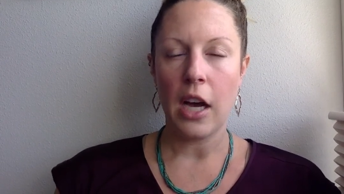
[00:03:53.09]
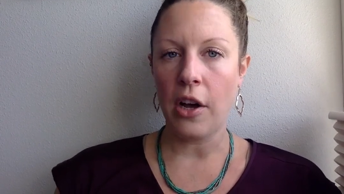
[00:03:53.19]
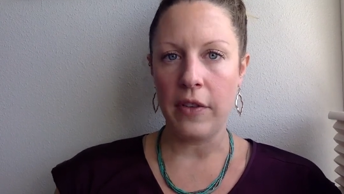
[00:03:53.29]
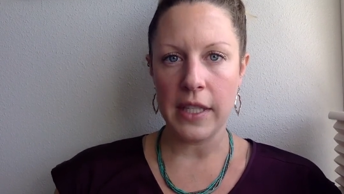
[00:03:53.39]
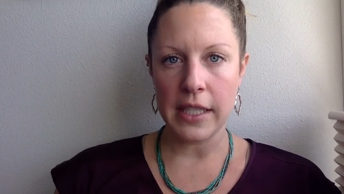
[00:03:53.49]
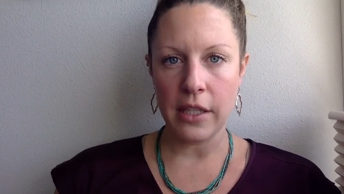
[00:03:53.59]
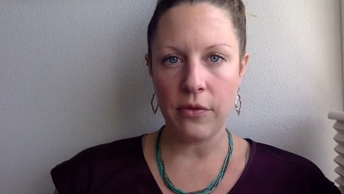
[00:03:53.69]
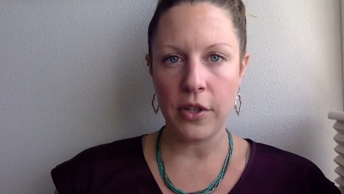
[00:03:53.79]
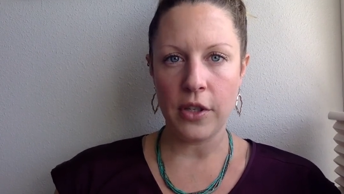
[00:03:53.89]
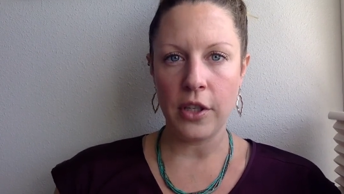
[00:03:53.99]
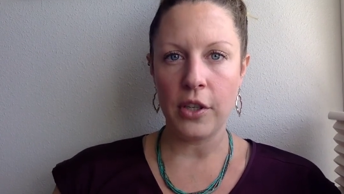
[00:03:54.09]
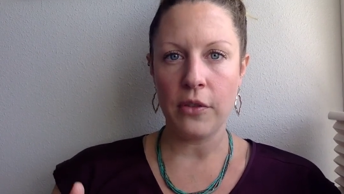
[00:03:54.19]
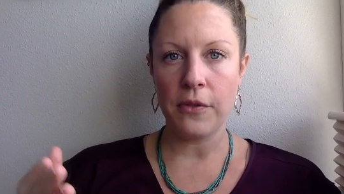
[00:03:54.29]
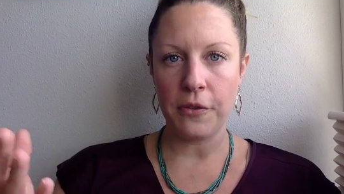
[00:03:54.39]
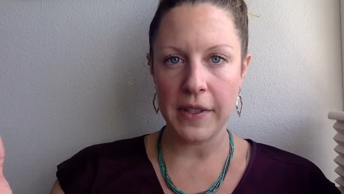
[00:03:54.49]
obviously if you're, you know,
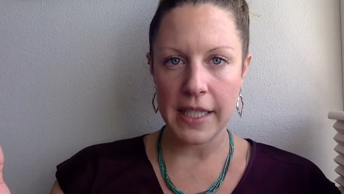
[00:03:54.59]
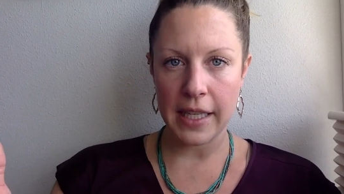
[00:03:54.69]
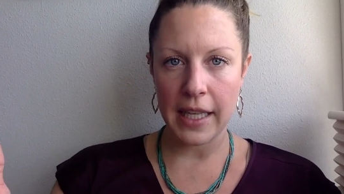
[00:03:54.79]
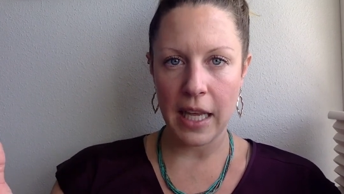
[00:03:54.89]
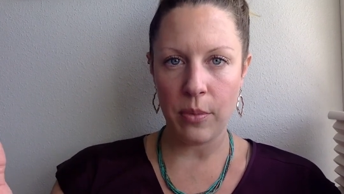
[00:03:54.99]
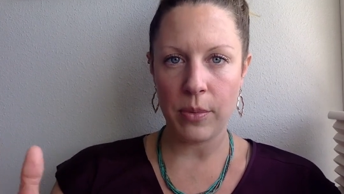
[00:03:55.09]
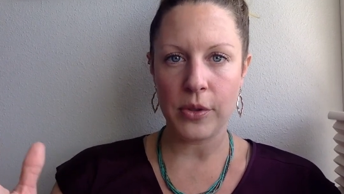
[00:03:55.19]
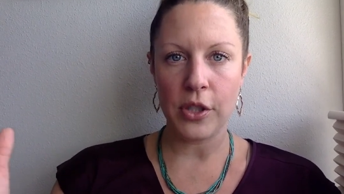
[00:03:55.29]
if you're physically capable